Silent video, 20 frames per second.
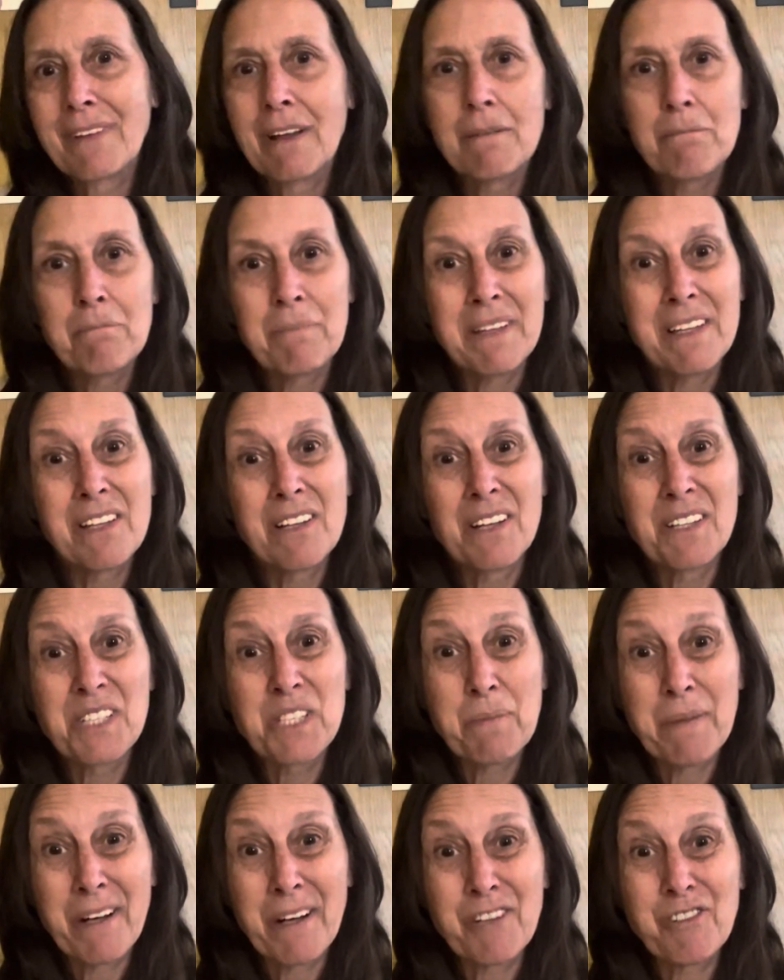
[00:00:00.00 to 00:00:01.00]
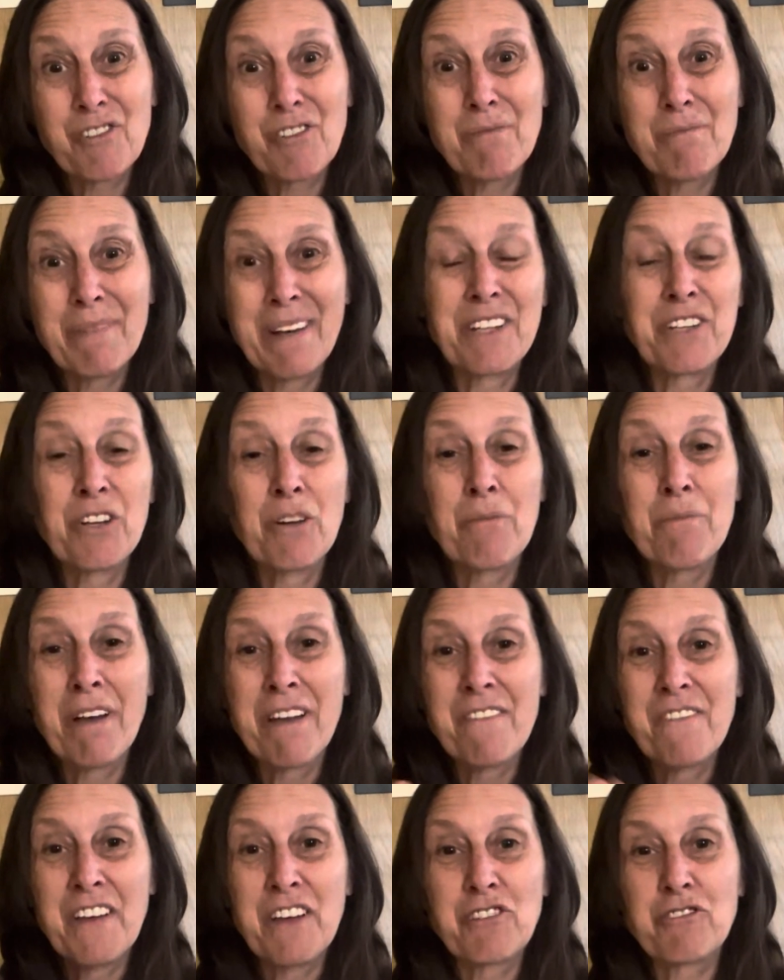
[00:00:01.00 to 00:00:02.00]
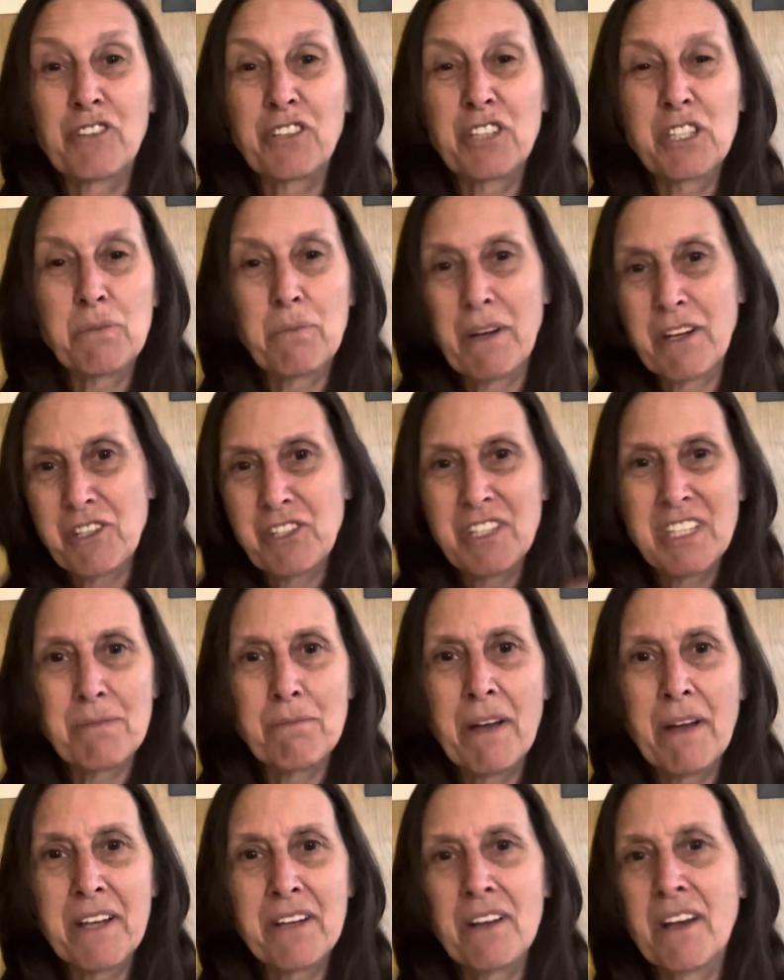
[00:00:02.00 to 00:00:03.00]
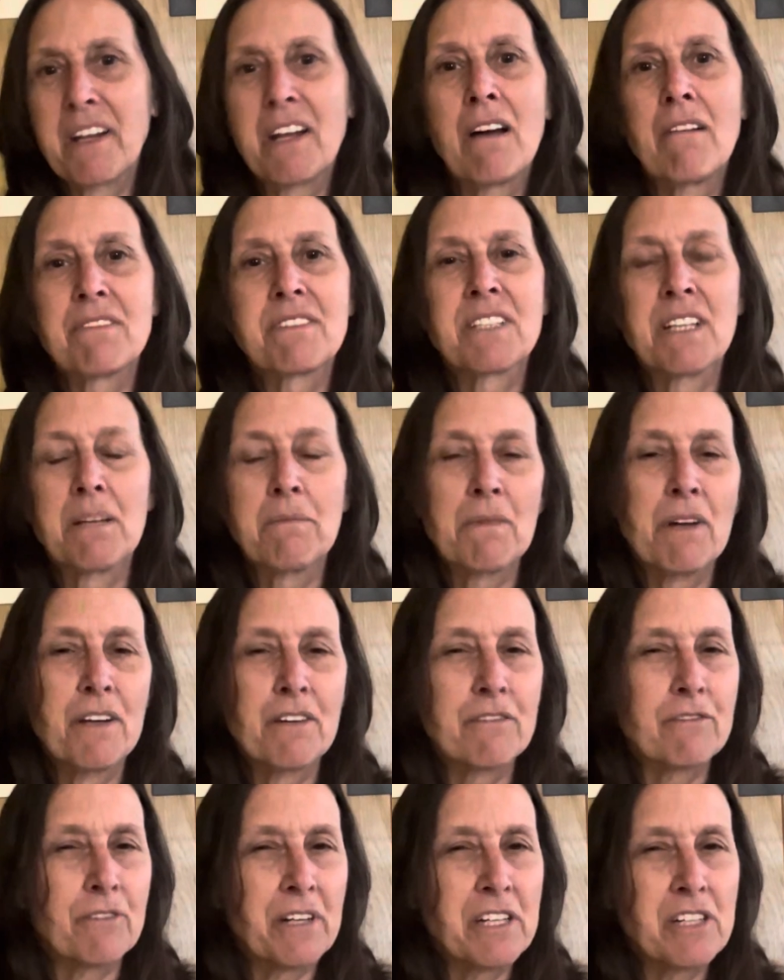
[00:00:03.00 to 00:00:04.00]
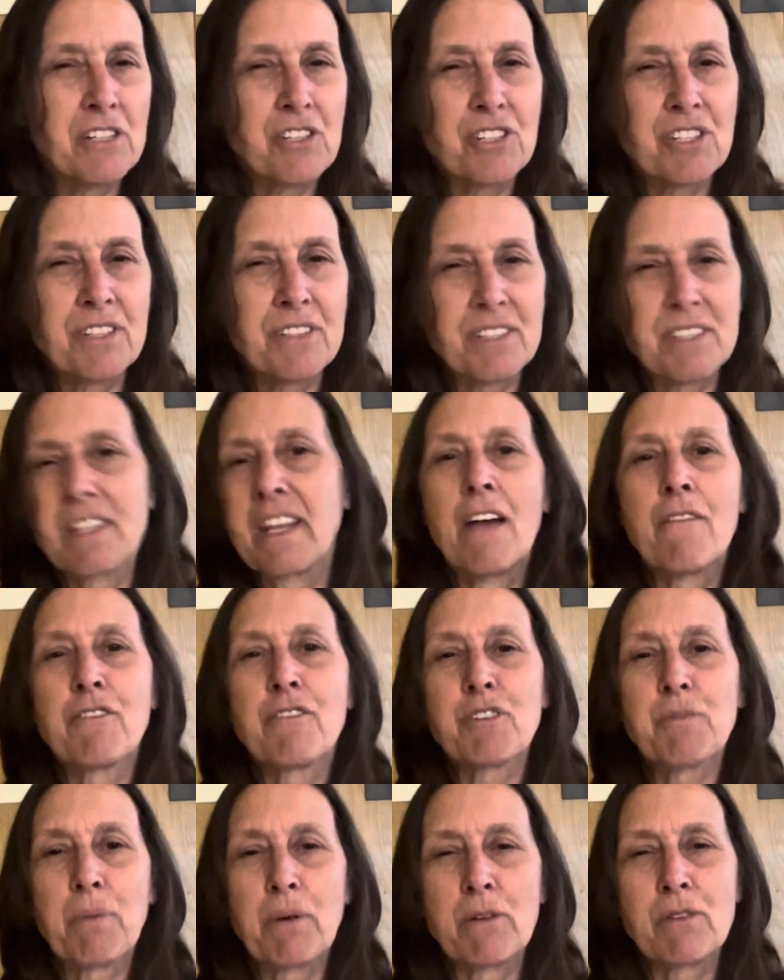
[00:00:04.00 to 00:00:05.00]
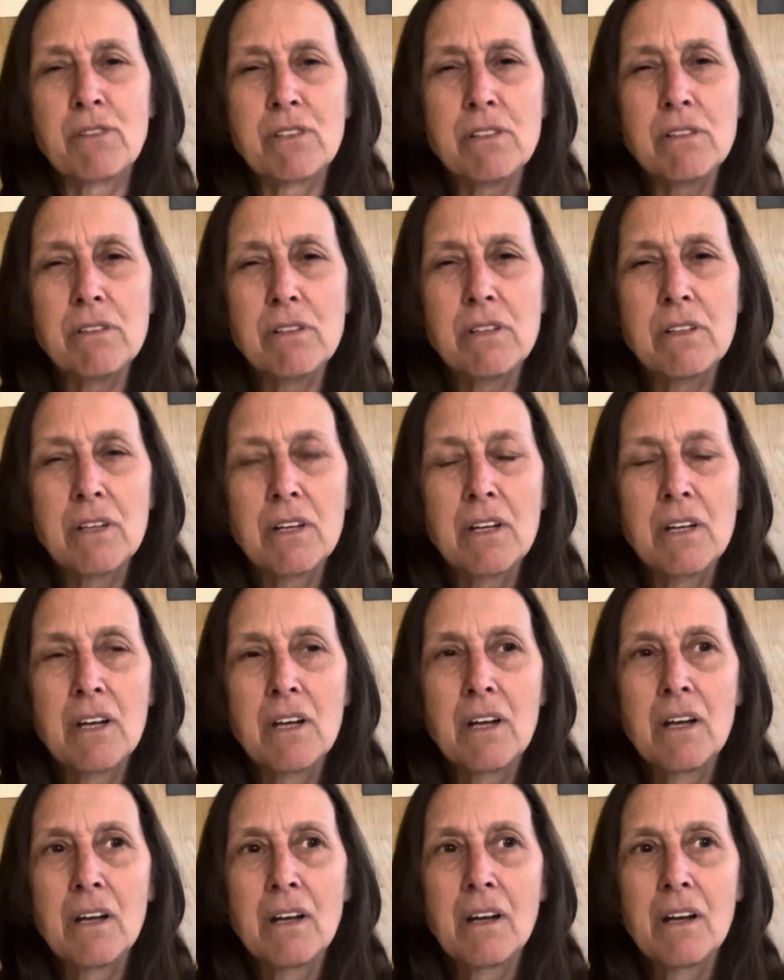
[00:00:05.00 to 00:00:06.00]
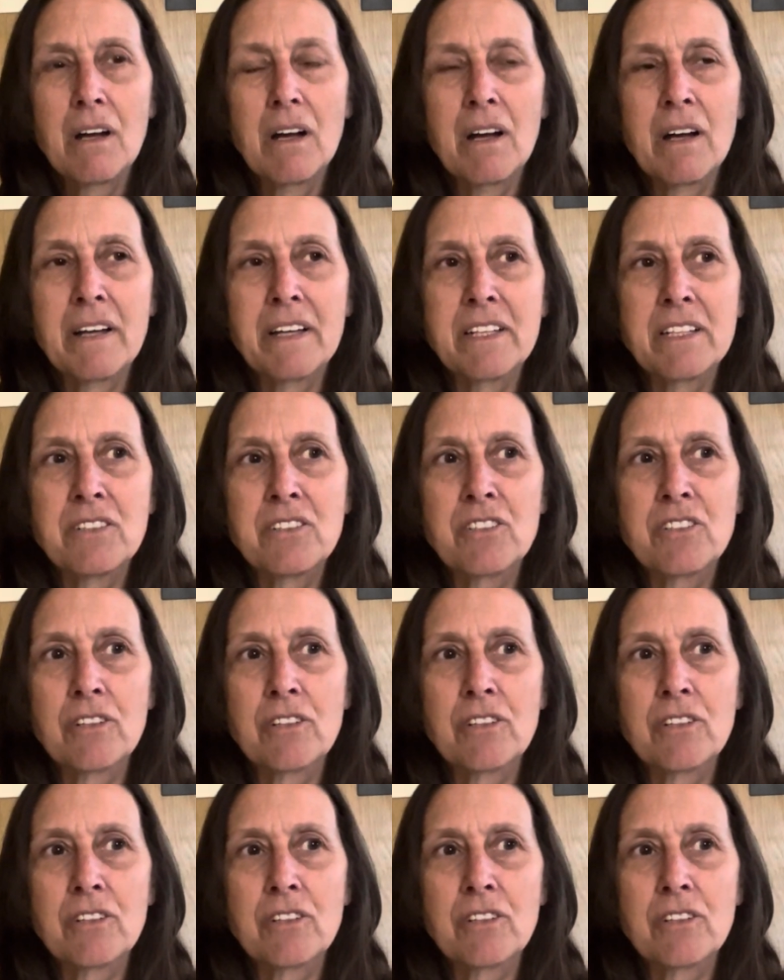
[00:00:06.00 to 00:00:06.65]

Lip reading: being on spectrum, I know my facial expressions might not have the same kind of range as the average person. I